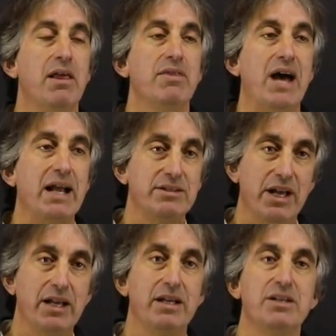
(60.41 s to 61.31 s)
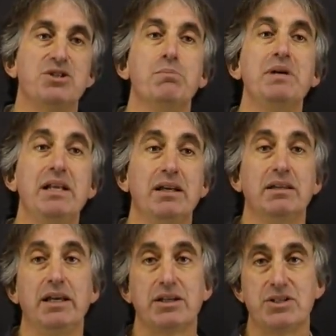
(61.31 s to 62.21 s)
that data is
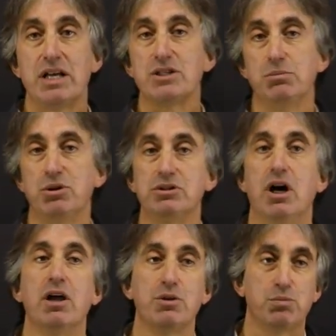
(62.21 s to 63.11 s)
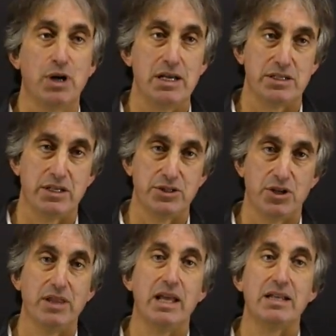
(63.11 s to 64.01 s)
immediately accessible to other processes on